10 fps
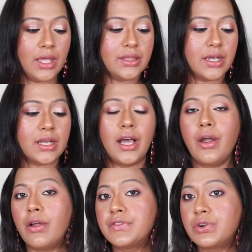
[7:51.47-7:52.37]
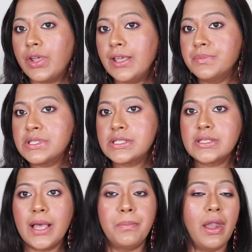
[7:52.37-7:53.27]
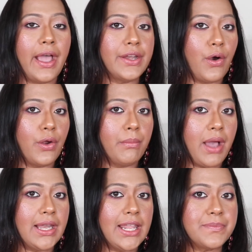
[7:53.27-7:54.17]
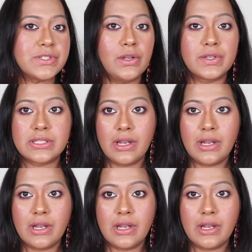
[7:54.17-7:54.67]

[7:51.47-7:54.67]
the color of dreams applied on my lips looks